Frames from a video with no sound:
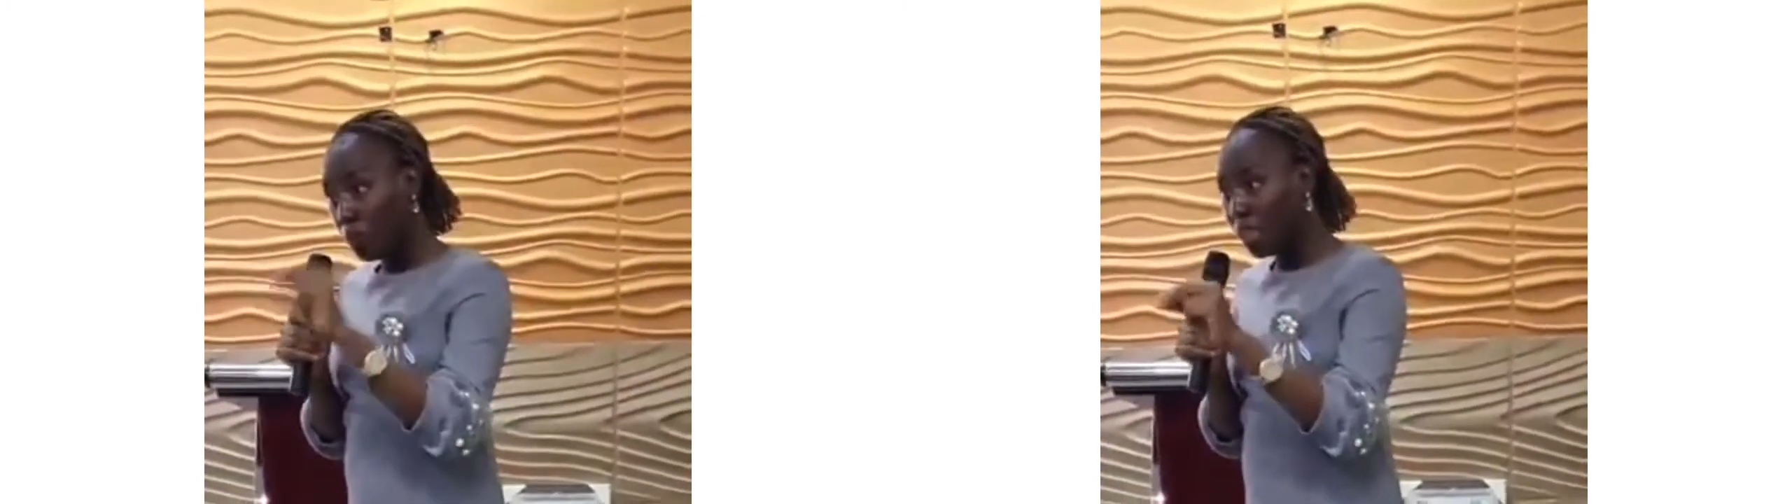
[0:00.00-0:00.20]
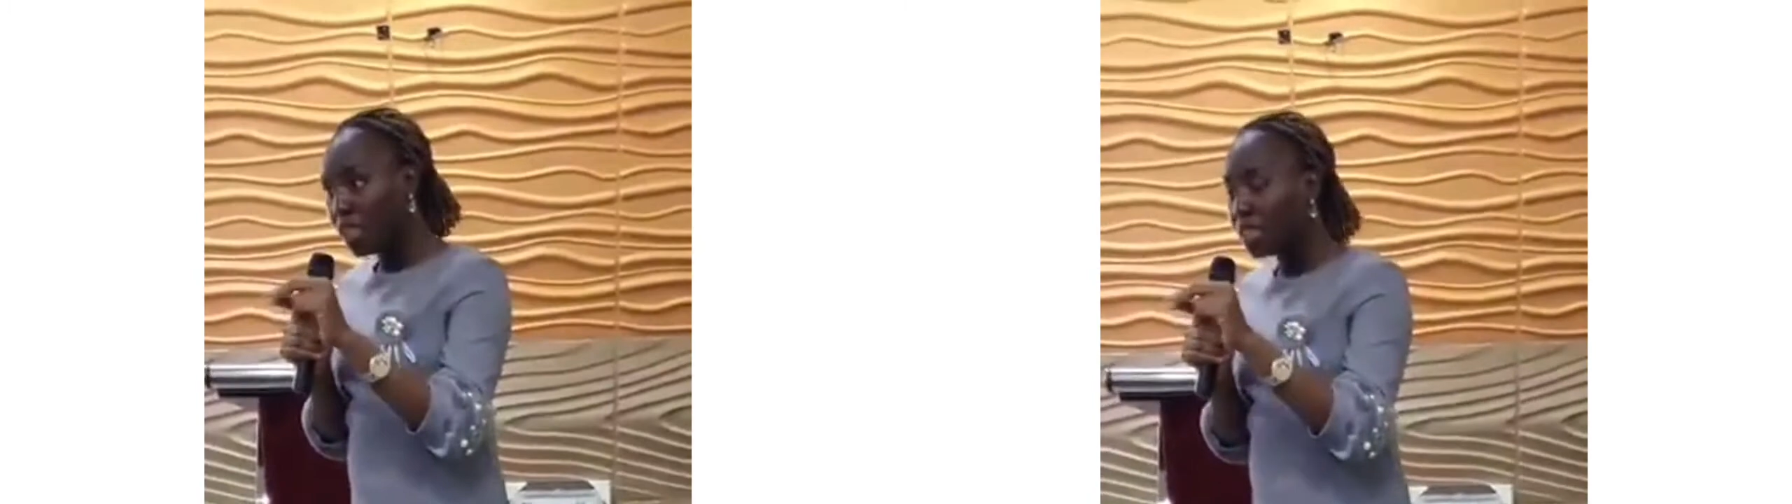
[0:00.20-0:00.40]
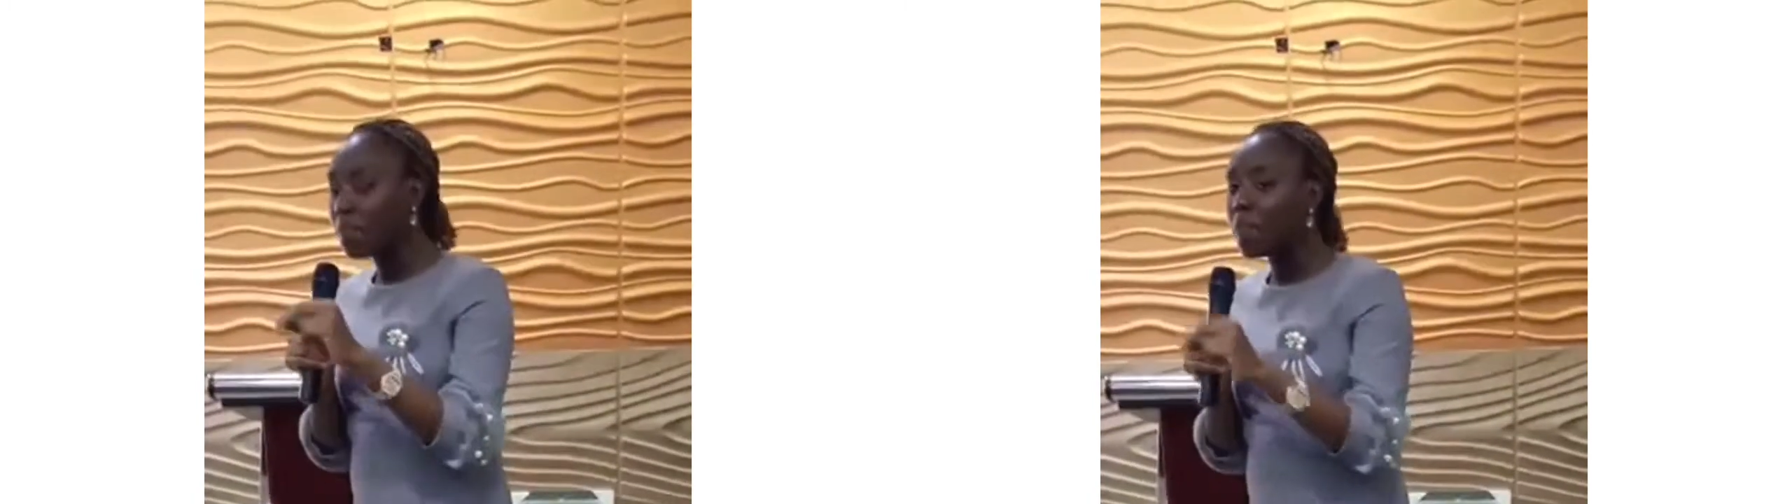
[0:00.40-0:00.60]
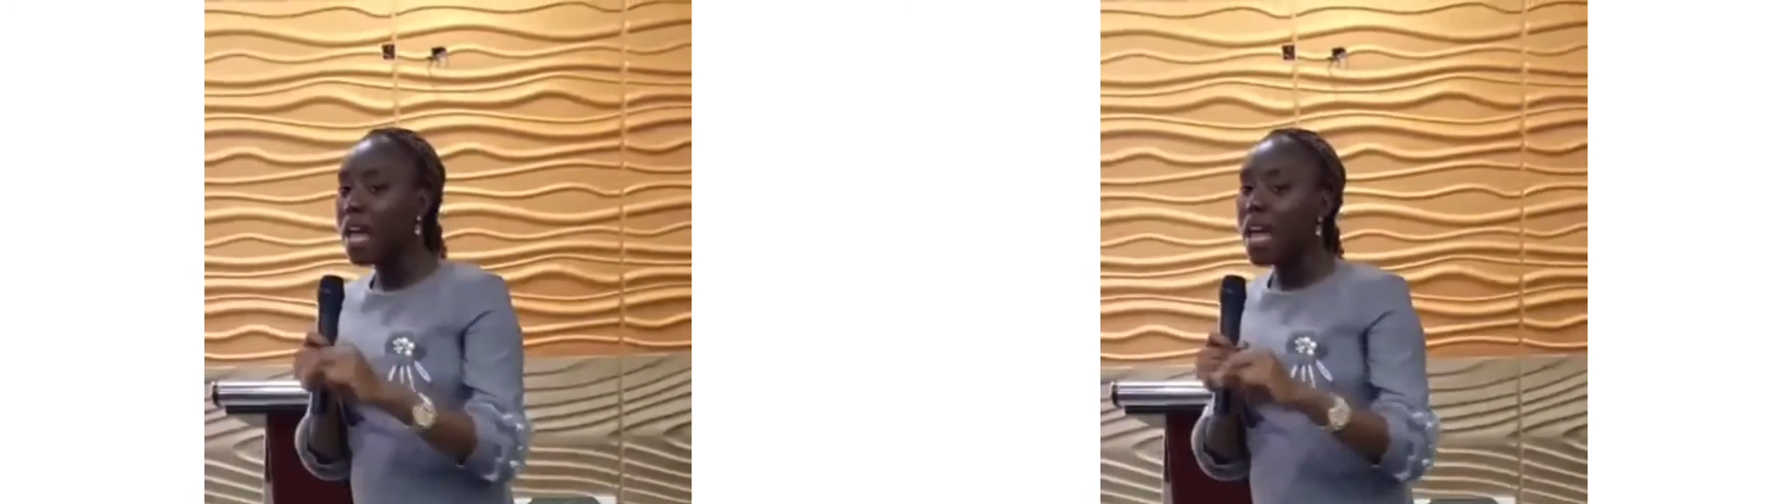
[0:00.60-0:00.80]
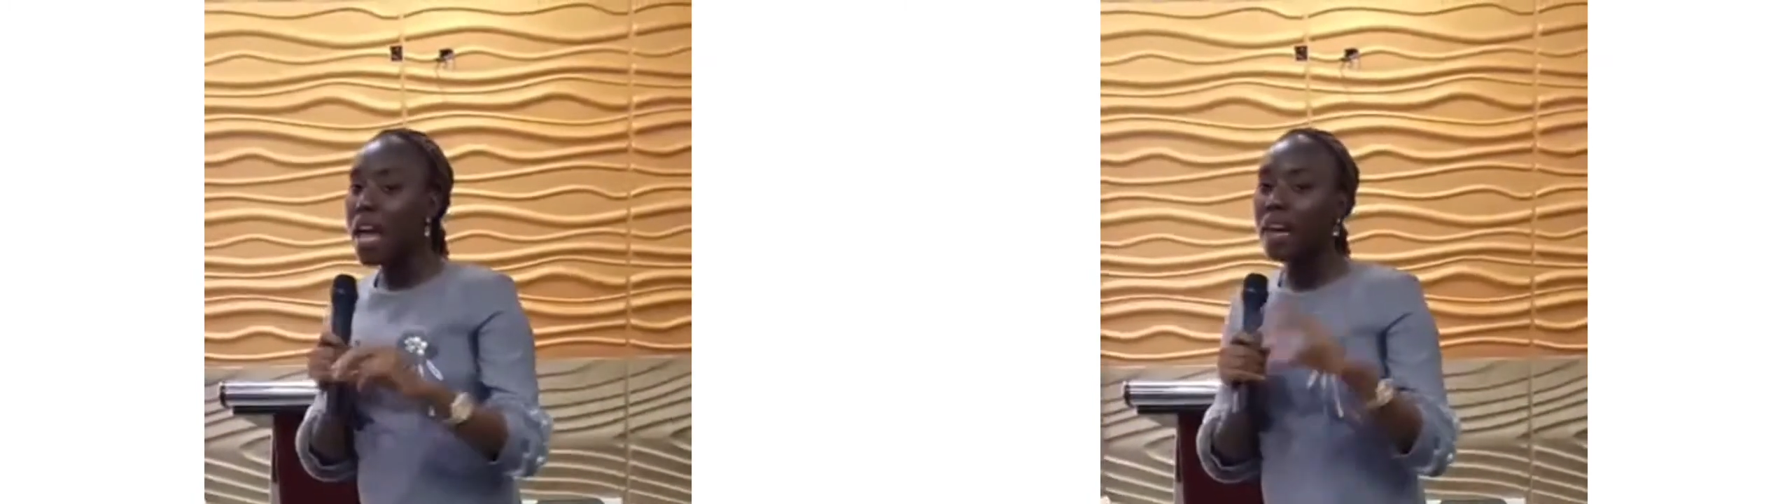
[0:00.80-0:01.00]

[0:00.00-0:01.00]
2, it should be